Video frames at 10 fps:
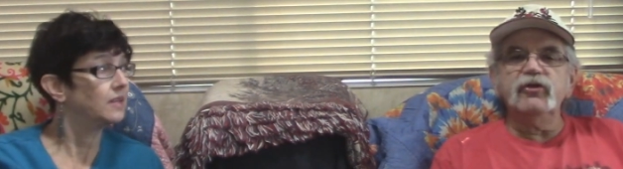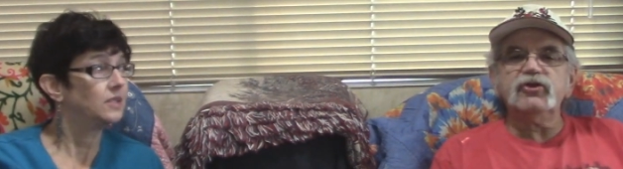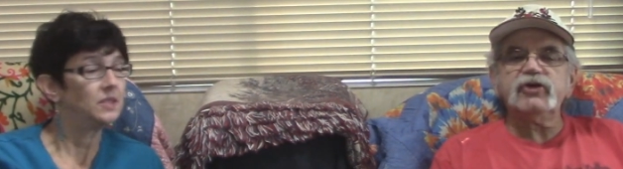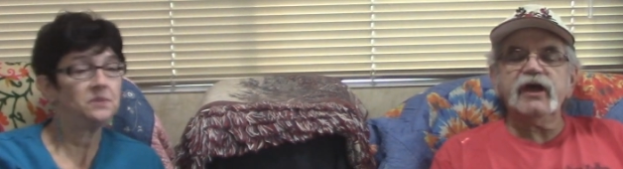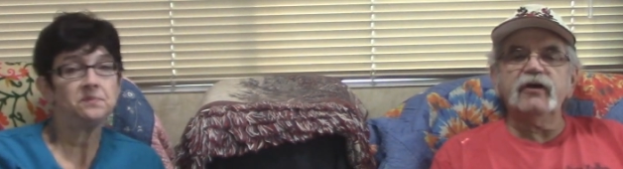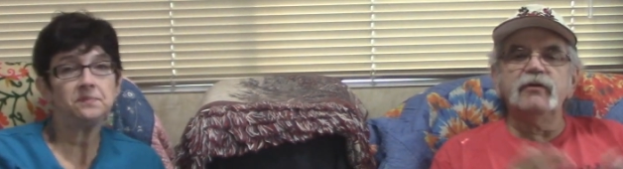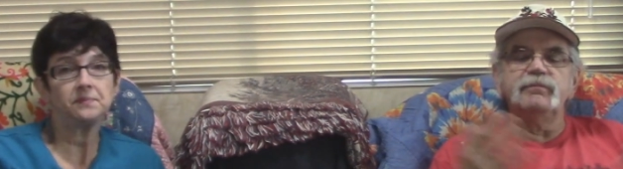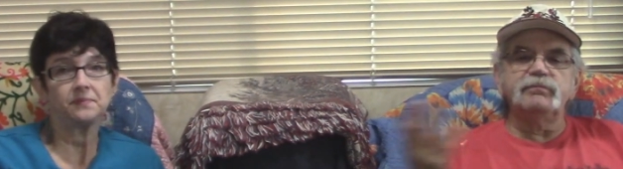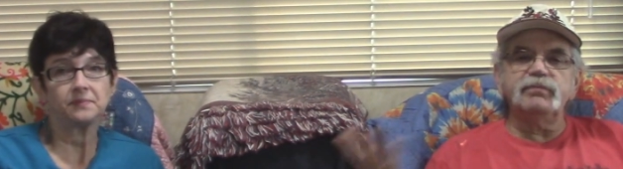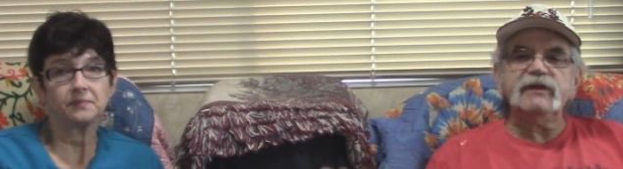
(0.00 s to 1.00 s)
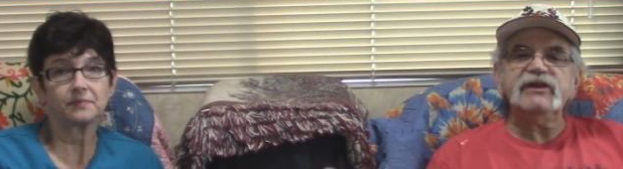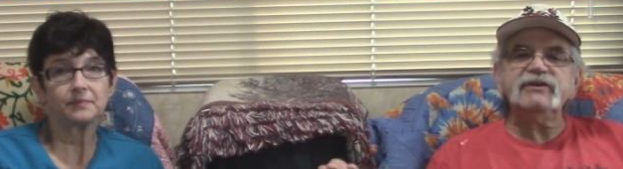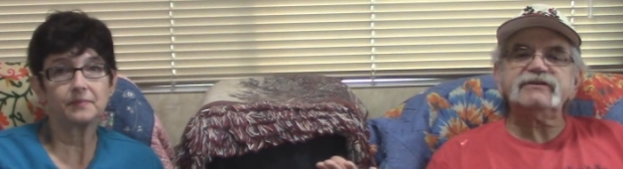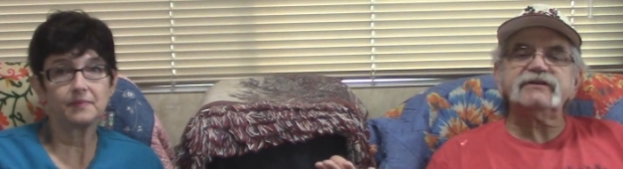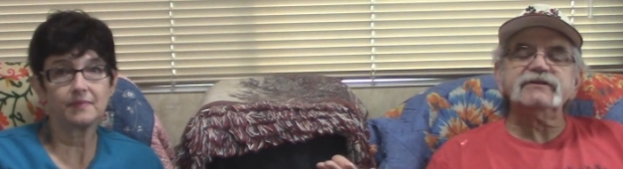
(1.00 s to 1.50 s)
Speaker 1: to the channel,
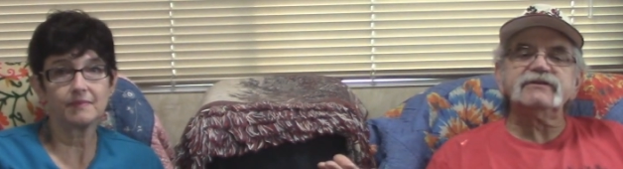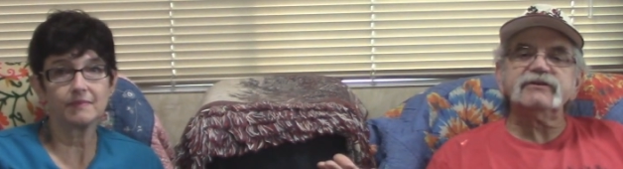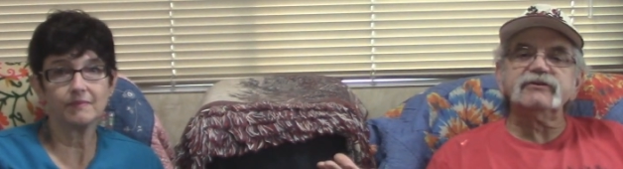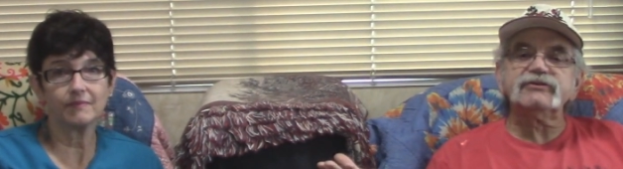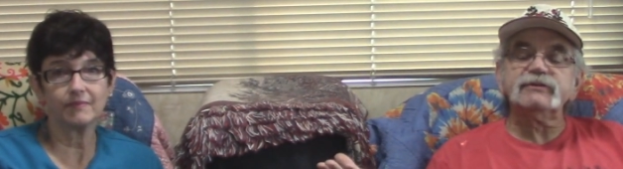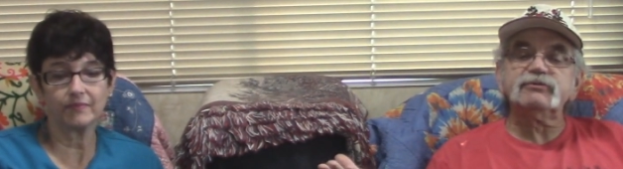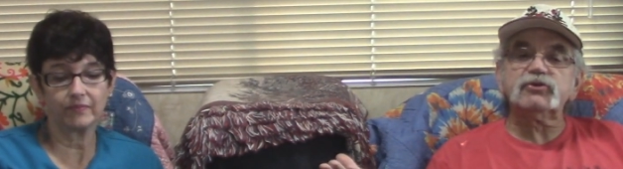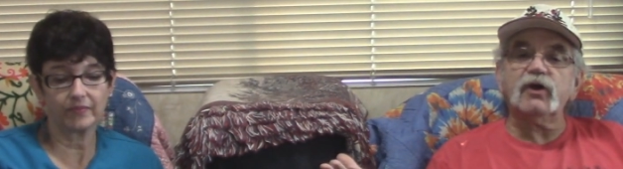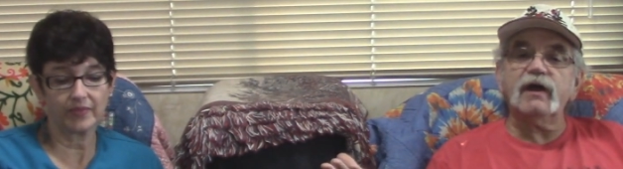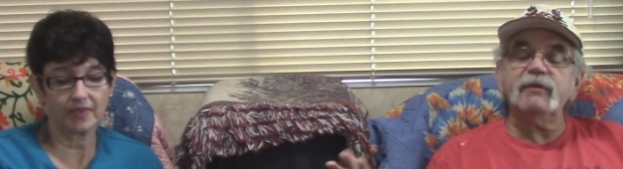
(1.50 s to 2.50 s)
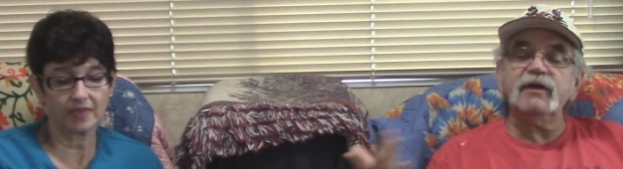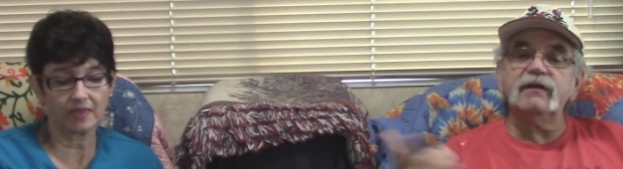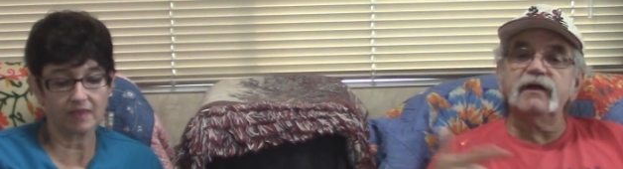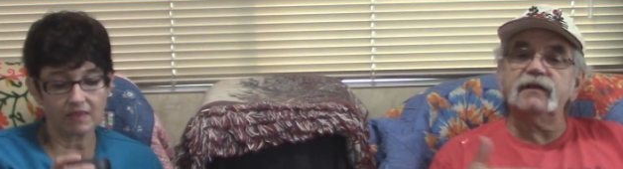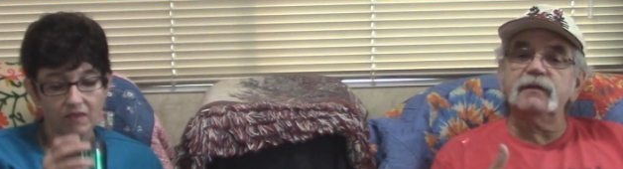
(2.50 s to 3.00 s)
please consider subscribing.
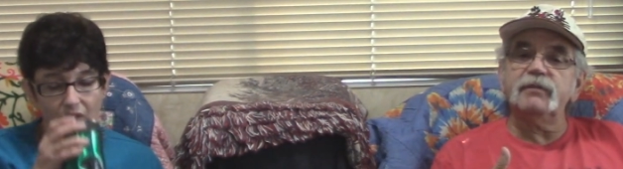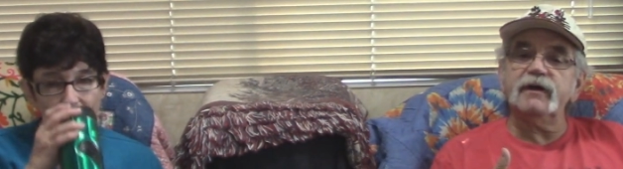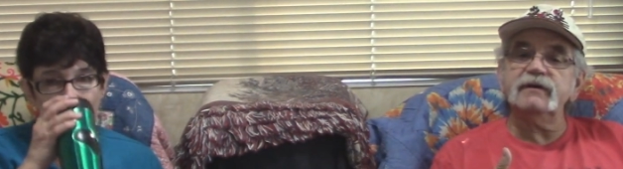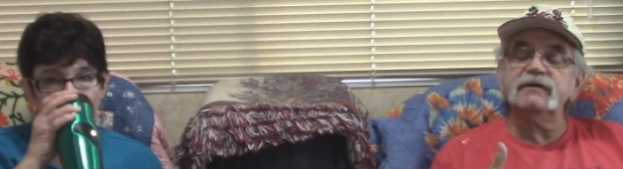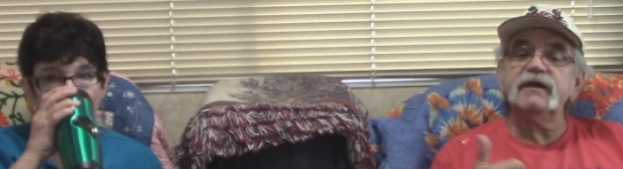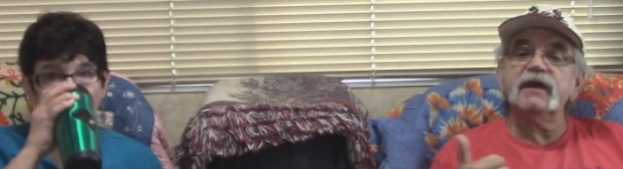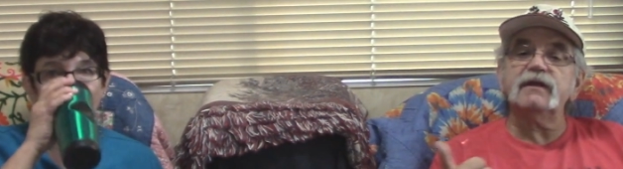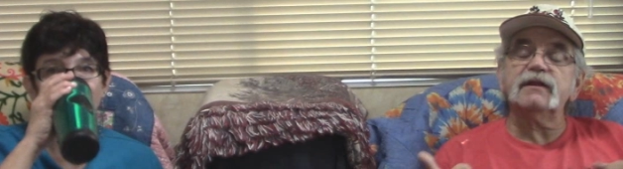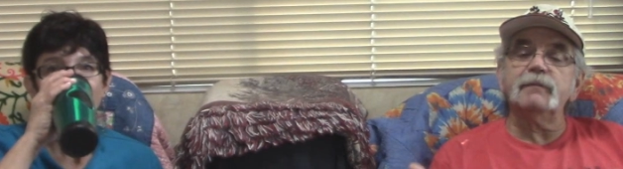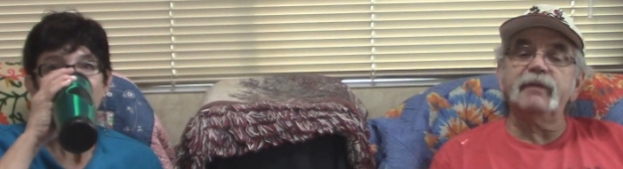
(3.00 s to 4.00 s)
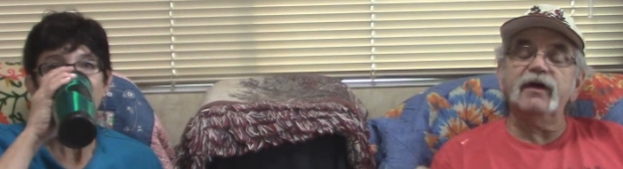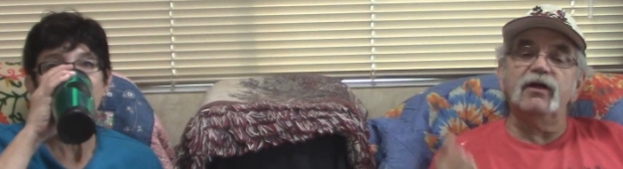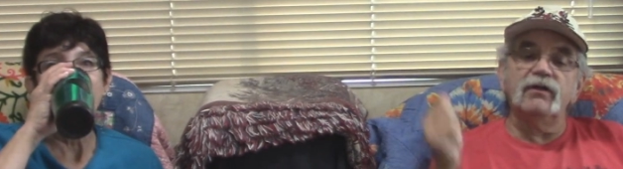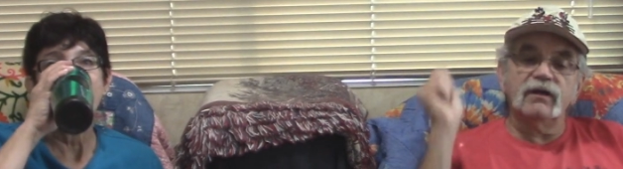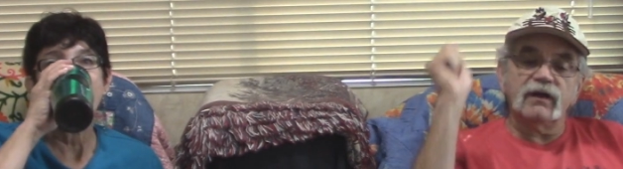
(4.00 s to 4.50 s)
Click the button, get the
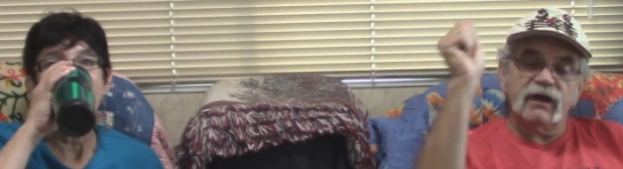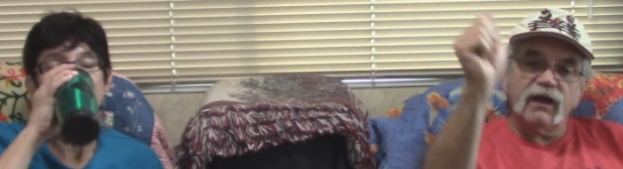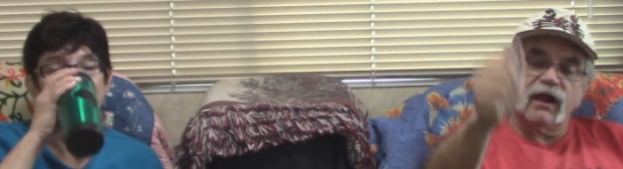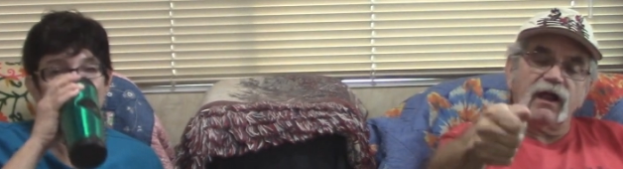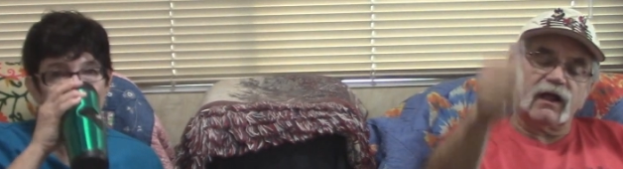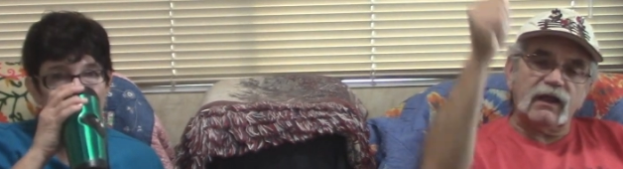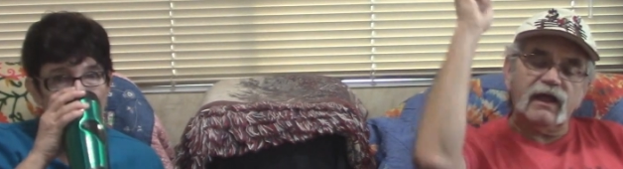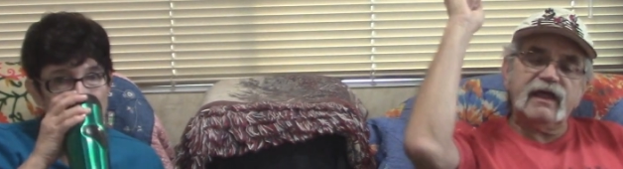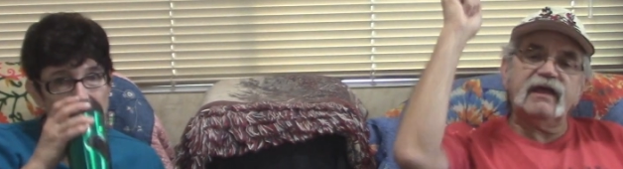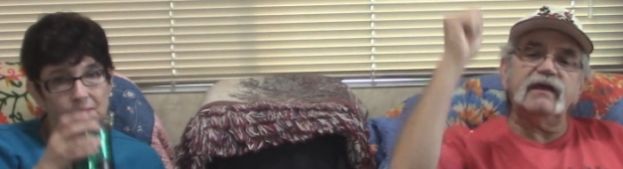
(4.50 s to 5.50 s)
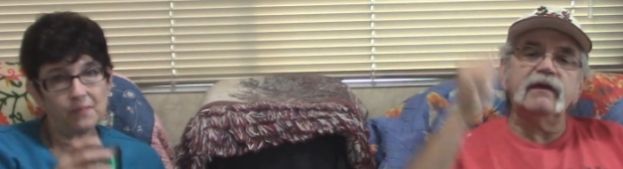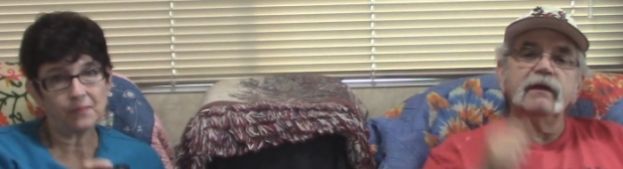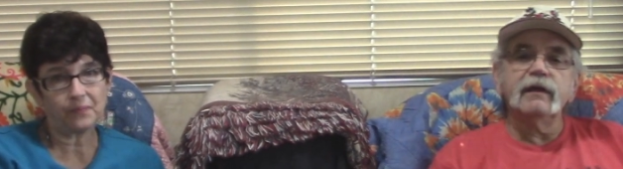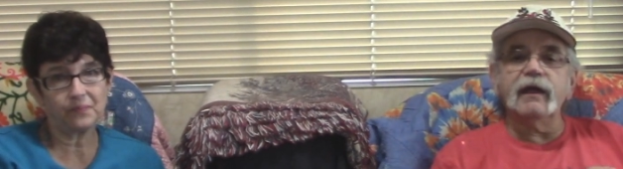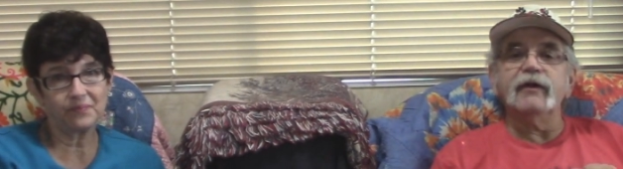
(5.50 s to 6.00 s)
bell, clank it,
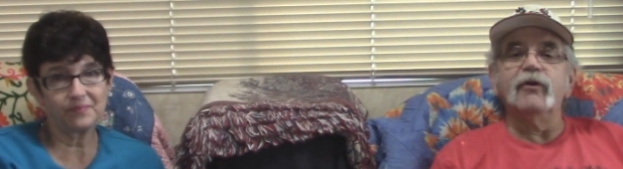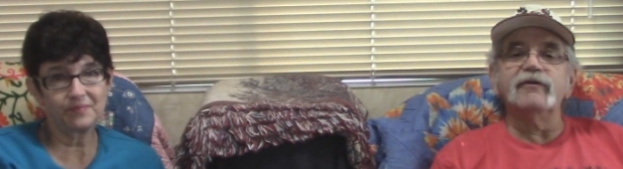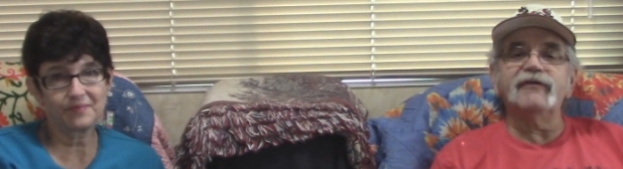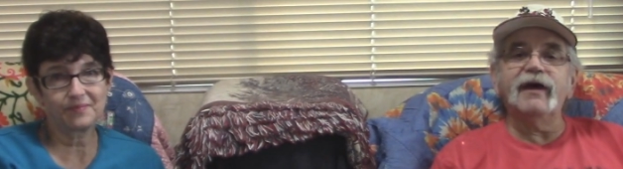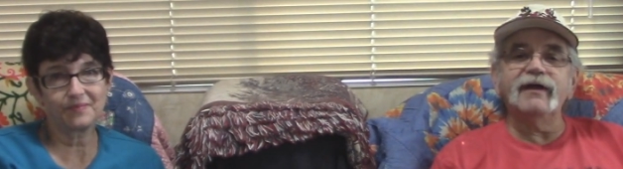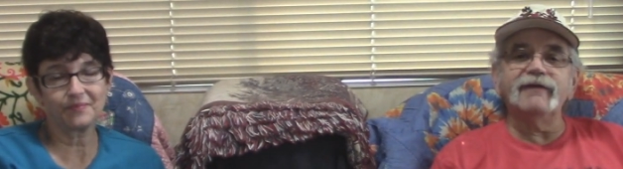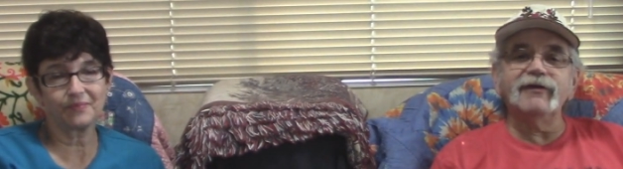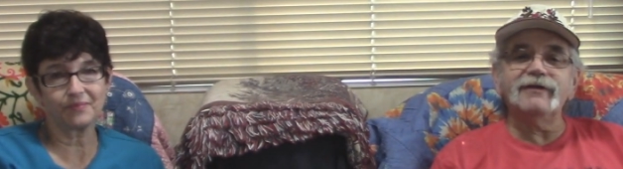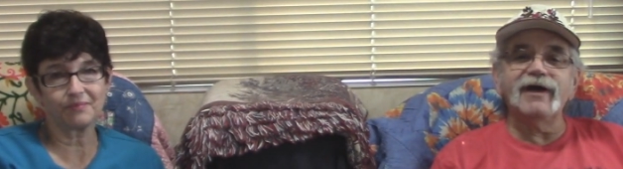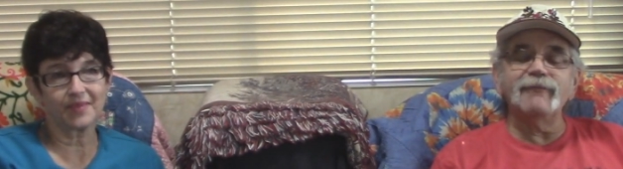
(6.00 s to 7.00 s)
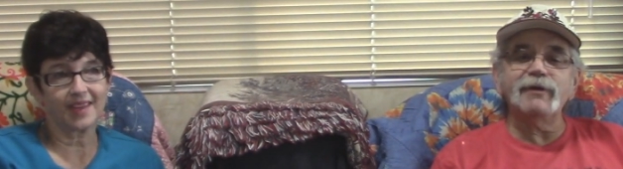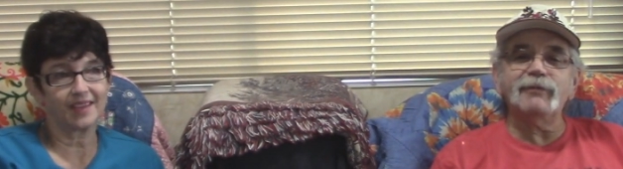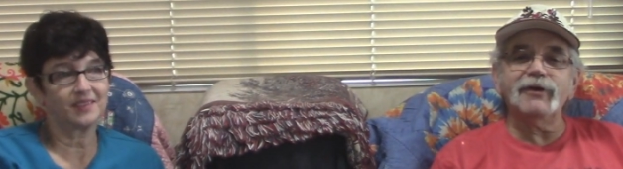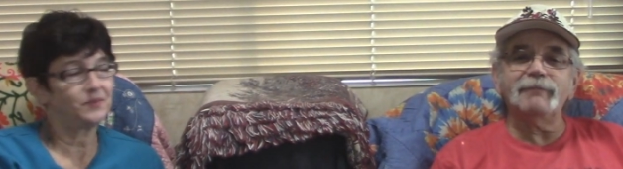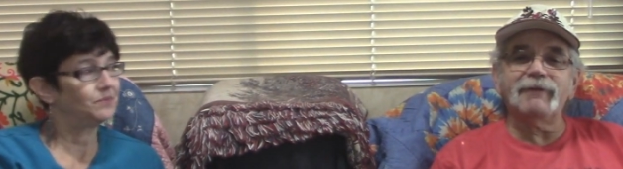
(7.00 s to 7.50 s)
get notified every time we
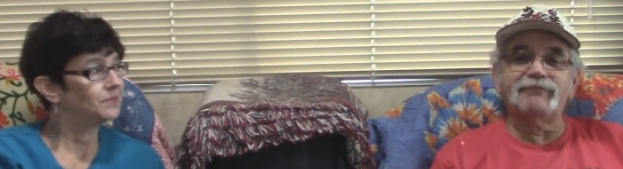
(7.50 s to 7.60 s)
put up a